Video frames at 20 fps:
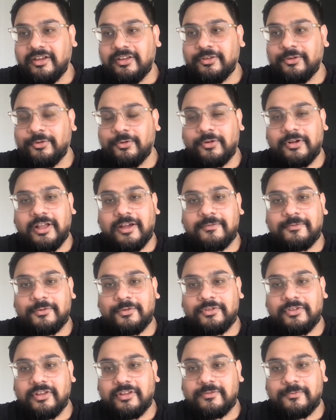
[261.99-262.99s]
you don't have
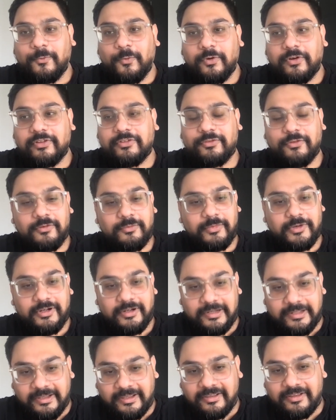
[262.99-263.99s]
to just focus on
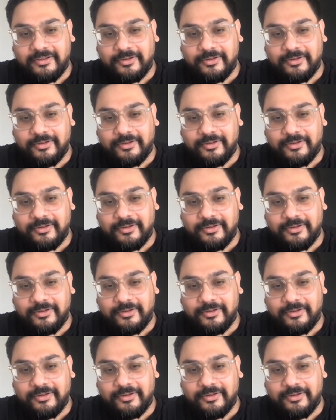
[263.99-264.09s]
building.